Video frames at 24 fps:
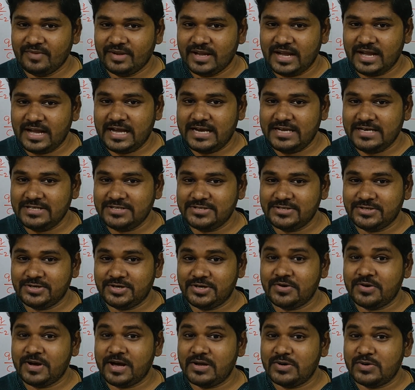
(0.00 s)
R is equal
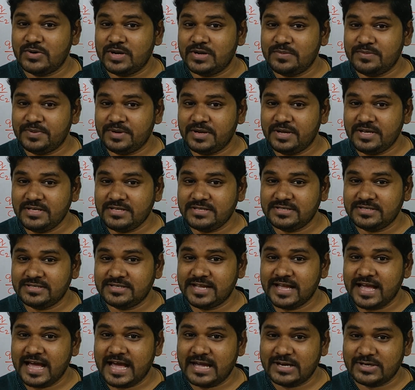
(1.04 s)
to R1
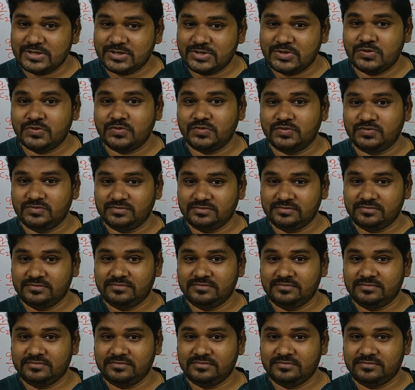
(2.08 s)
plus R2.